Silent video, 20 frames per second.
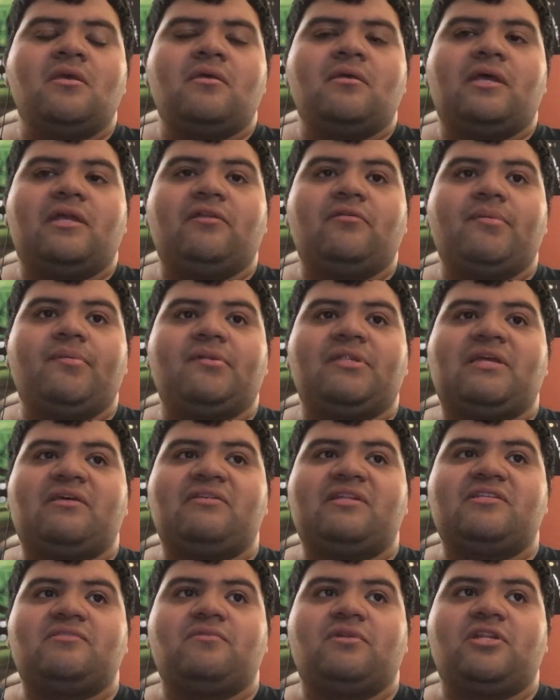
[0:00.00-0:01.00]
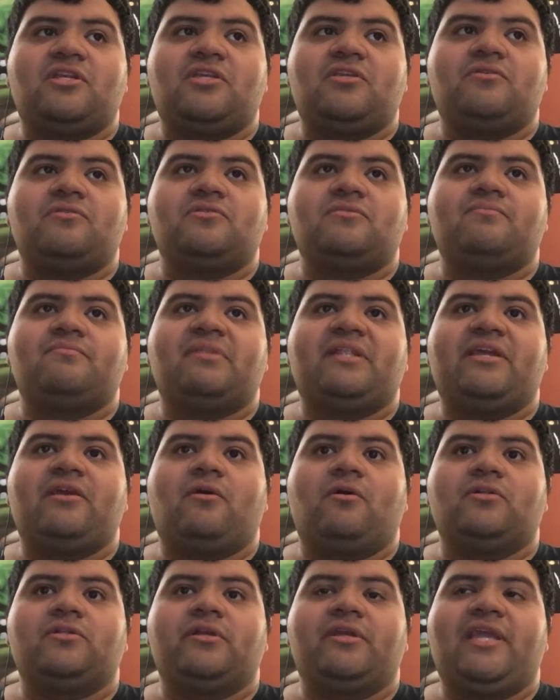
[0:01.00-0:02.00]
I know people nowadays want to play
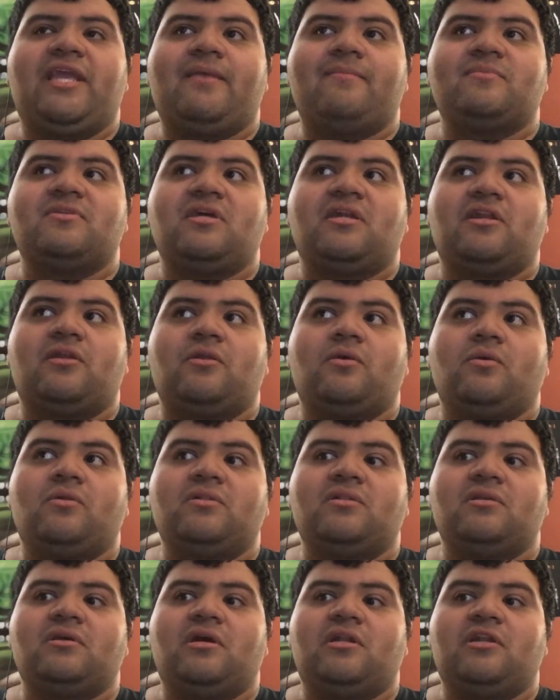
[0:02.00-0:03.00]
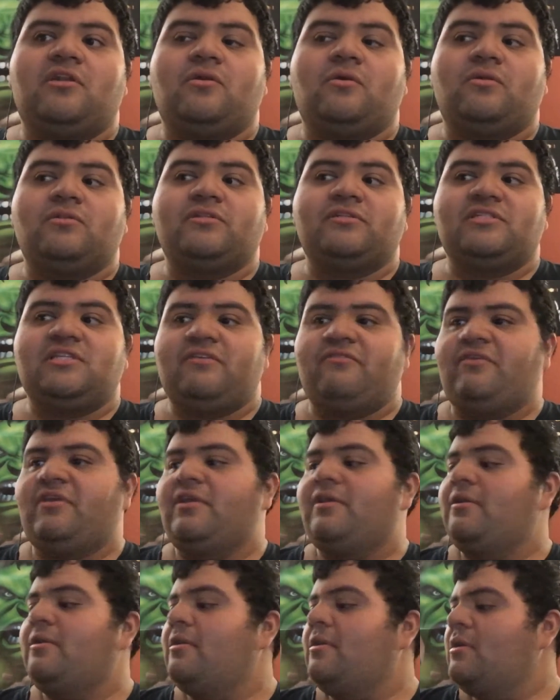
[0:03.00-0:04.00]
older games on an older
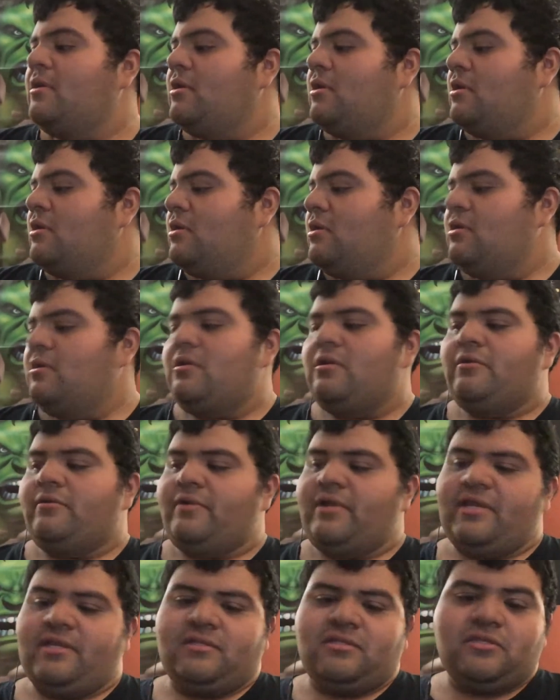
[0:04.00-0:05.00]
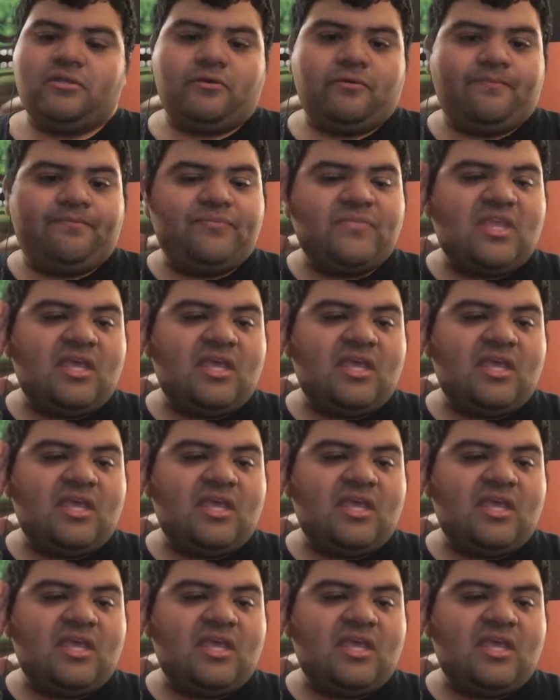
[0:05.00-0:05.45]
TV. All right, so